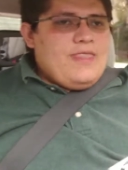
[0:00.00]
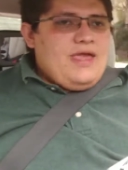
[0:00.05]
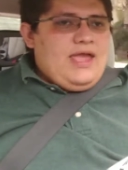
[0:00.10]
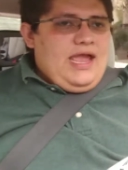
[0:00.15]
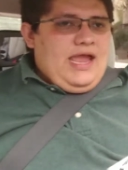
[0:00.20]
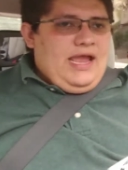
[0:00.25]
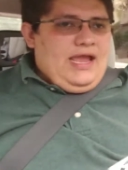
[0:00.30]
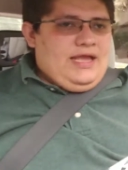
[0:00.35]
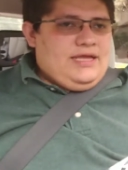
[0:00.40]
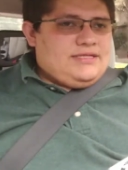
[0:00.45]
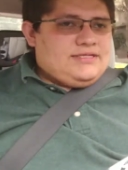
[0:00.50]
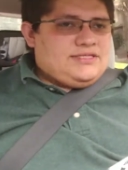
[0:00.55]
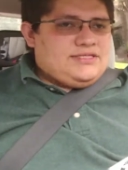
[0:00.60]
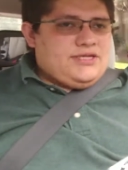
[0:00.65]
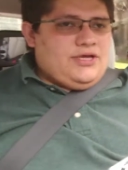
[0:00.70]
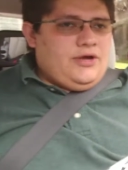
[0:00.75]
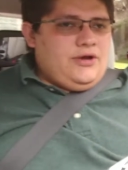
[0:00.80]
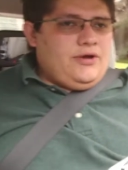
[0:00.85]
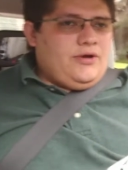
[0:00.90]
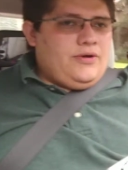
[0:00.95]
And
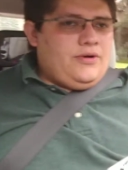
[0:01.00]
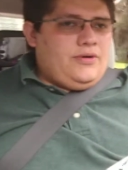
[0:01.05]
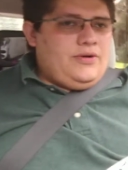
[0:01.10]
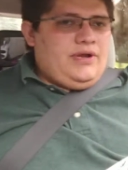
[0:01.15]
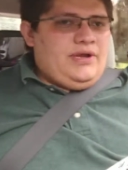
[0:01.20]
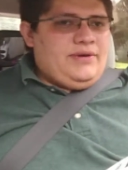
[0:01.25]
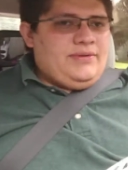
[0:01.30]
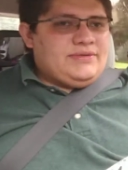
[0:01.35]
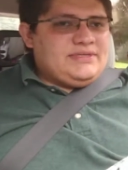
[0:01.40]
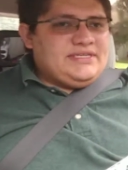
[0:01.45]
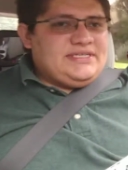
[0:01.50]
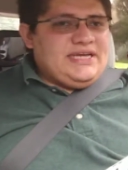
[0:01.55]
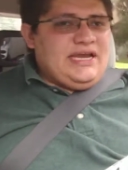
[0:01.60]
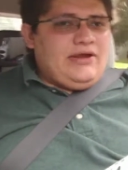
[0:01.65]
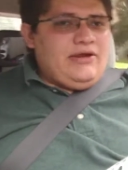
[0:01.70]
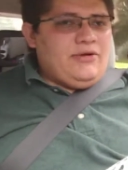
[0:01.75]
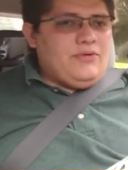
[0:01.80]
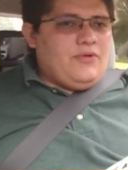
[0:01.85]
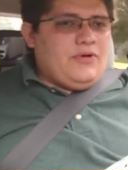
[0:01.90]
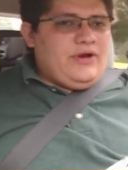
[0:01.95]
so it was a
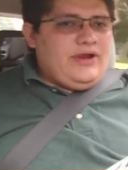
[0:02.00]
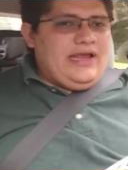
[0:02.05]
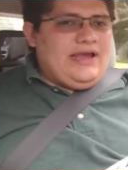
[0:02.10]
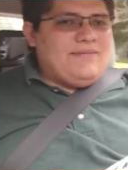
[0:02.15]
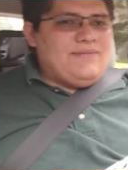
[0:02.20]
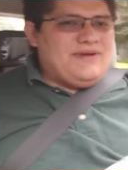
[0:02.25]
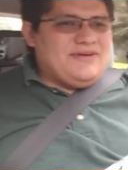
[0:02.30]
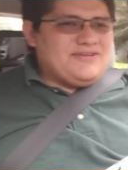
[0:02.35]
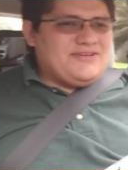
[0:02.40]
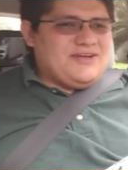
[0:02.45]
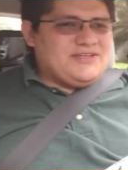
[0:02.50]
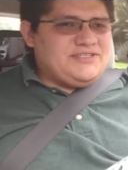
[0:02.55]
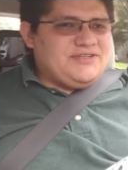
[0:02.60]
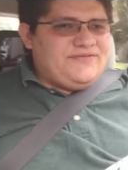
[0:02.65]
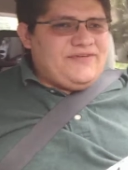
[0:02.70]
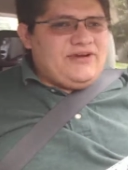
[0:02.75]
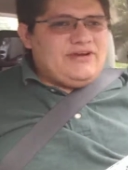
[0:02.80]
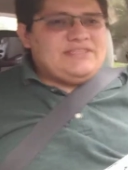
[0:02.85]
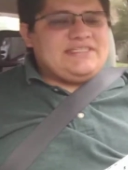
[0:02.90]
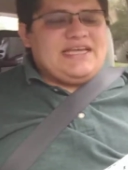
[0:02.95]
tiring workout, but it was also
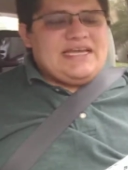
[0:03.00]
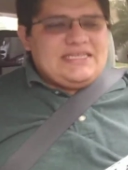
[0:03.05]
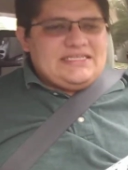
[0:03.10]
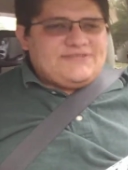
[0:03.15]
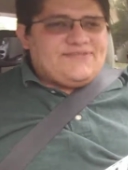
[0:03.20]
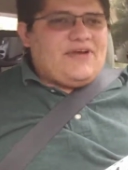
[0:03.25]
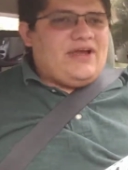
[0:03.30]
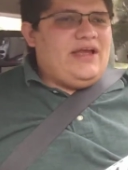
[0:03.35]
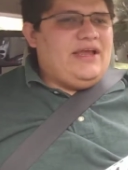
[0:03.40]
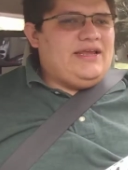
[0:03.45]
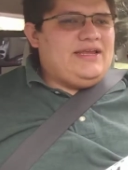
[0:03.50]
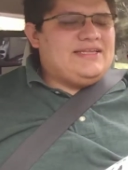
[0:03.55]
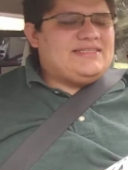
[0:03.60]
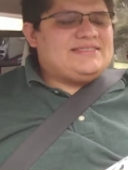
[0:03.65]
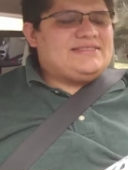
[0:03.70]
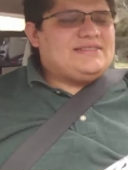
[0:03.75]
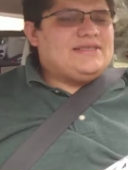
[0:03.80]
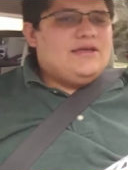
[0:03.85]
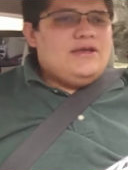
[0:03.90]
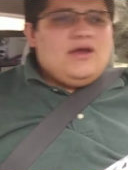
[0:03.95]
very satisfying.
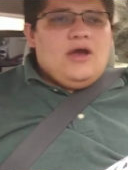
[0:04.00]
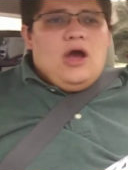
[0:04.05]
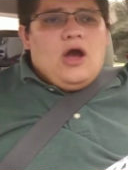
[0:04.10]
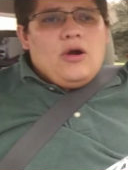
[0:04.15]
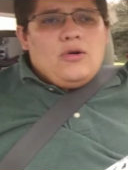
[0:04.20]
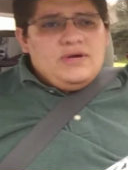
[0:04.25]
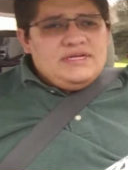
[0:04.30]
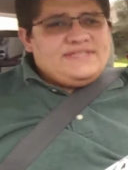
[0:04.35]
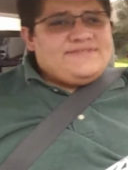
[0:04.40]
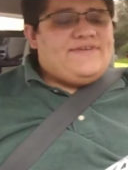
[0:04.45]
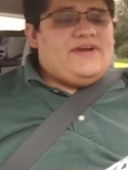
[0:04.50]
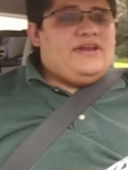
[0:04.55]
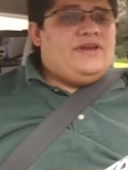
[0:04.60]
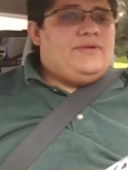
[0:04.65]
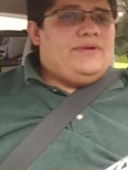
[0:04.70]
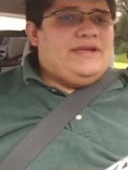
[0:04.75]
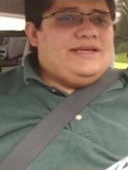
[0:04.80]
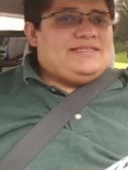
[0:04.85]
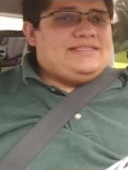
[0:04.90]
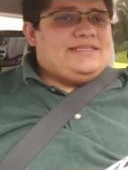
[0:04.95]
It's always fun
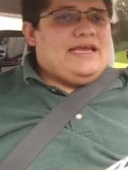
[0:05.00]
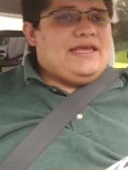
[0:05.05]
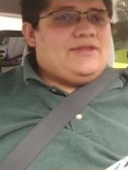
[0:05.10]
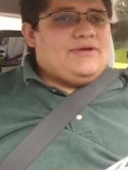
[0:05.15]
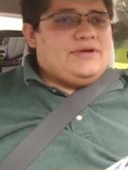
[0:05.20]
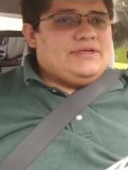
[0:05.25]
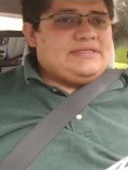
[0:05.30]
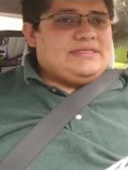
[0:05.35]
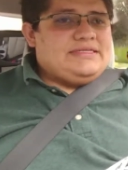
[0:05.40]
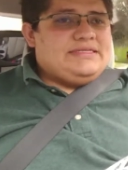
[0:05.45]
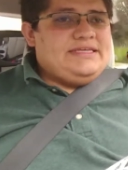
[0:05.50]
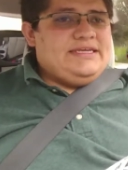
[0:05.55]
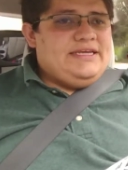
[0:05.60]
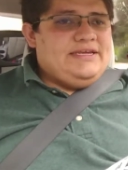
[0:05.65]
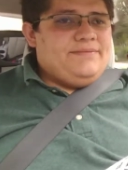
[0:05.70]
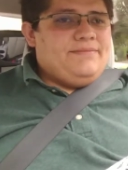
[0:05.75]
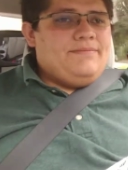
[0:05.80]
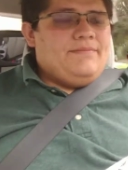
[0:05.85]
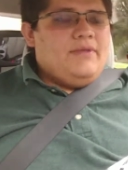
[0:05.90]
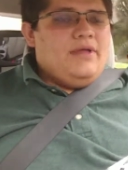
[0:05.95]
doing it together as a team.